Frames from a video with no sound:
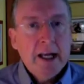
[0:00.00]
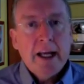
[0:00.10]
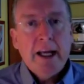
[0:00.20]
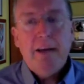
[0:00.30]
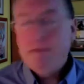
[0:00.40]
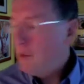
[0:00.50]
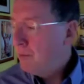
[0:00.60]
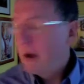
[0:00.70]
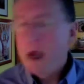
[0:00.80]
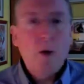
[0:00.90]
If you
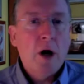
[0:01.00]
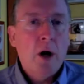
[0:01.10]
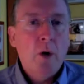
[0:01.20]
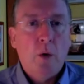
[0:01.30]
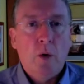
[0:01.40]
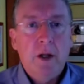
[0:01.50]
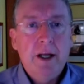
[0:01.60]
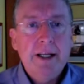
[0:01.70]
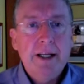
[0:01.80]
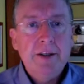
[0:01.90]
blow a hole
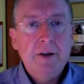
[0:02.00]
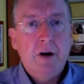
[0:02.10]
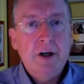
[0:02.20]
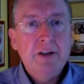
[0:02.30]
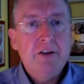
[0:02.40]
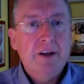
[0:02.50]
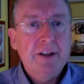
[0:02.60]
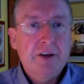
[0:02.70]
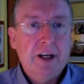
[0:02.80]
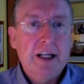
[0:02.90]
in your
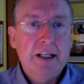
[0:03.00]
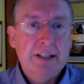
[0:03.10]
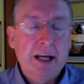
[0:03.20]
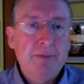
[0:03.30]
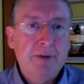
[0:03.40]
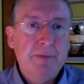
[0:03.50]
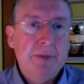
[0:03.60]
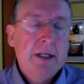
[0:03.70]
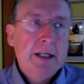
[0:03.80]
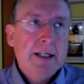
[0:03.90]
intraventricular septum,
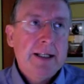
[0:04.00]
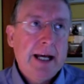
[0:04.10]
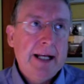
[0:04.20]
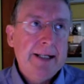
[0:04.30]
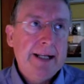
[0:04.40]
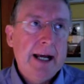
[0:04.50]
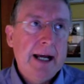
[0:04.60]
then